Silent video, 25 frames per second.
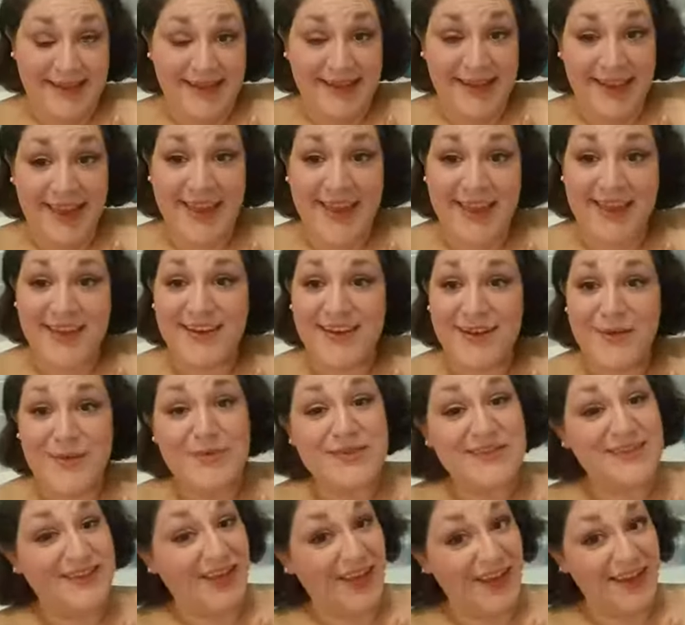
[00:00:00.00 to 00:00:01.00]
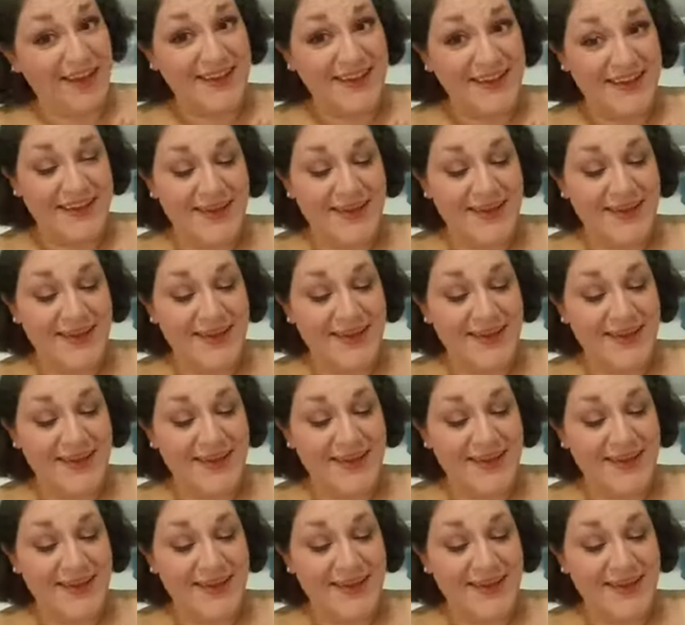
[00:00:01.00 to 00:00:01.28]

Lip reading: And it was luck.